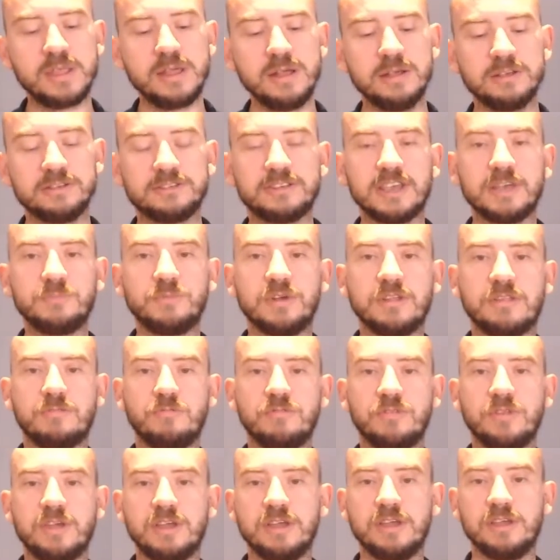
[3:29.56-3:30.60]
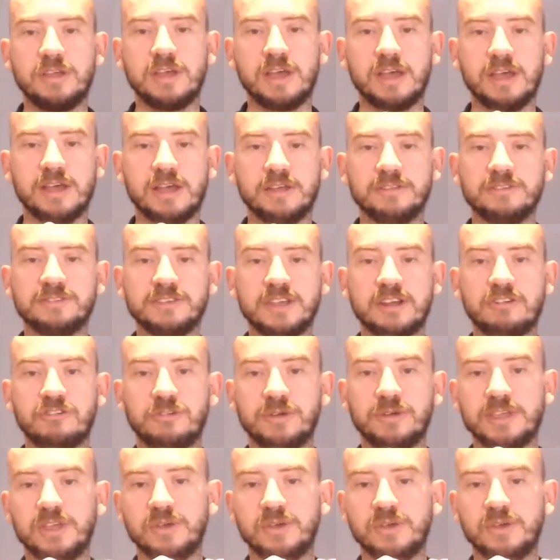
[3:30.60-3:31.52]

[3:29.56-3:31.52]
Same with the zeroing.